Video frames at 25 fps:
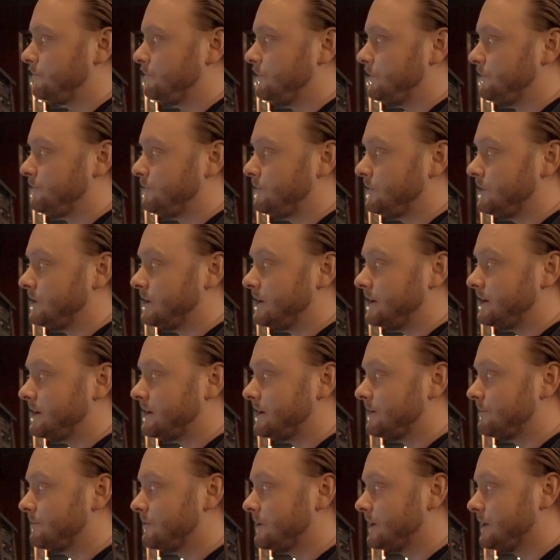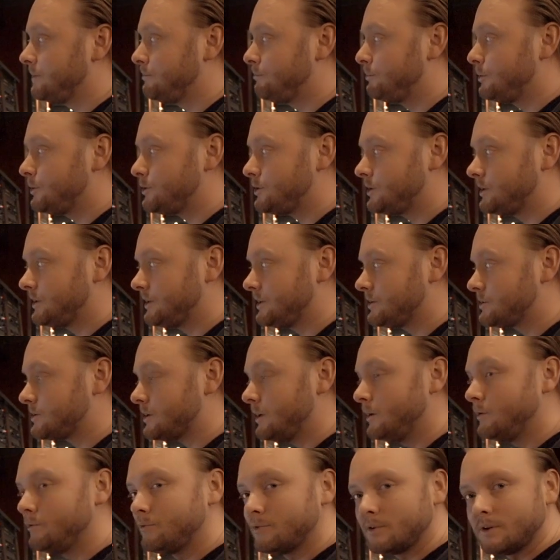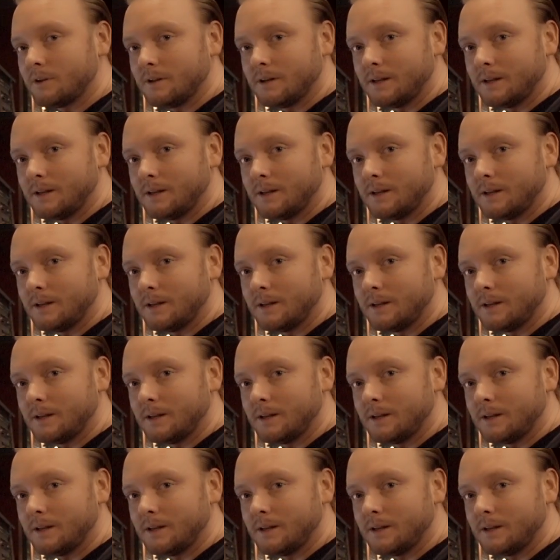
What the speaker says: I feel like I'm really pushing this over the